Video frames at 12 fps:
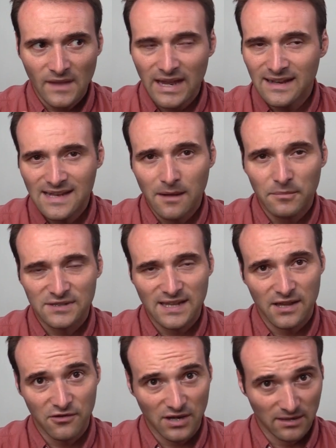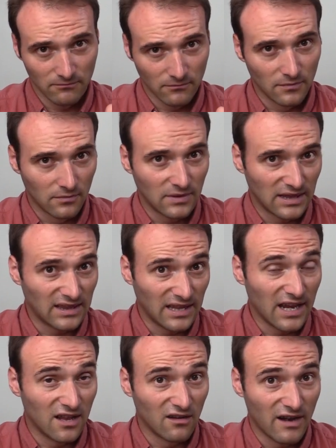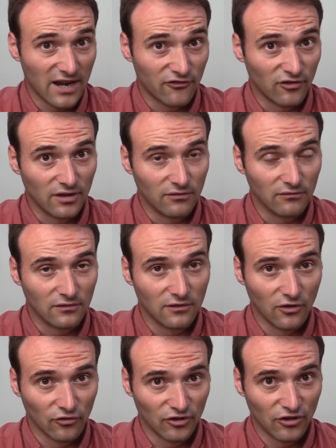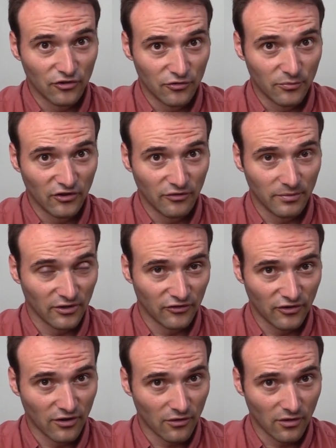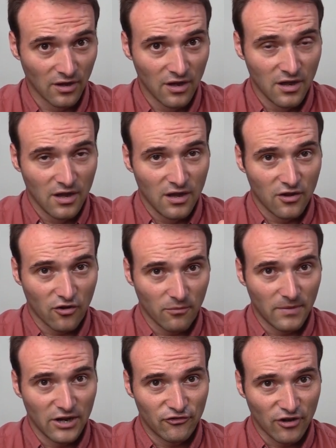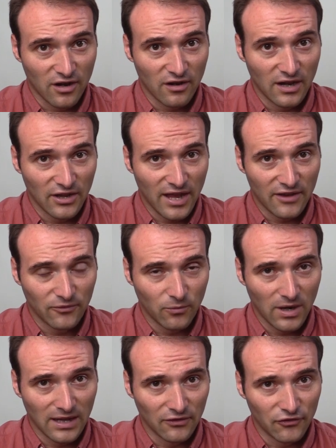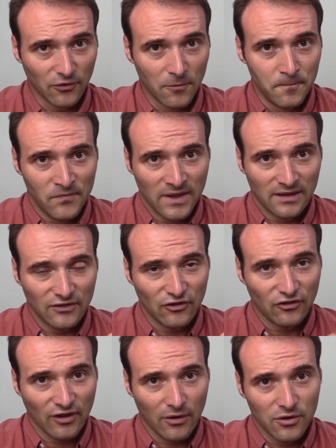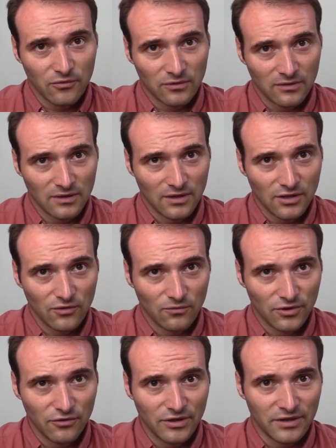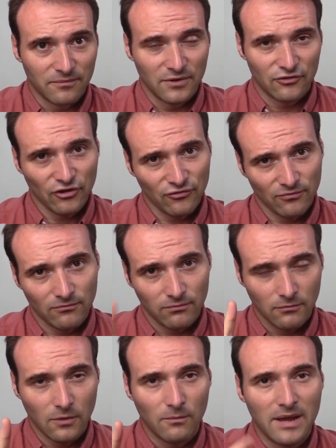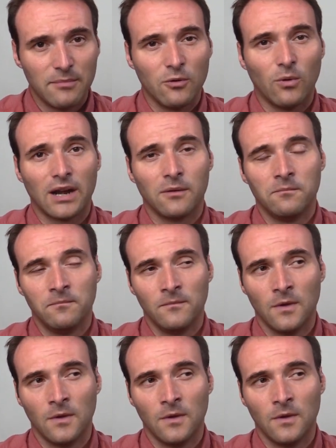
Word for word: examples that you can tailor actually to, to, those leadership principles here on here on my channel uh, as well. So this is how you would uh, you would do it. But just maybe one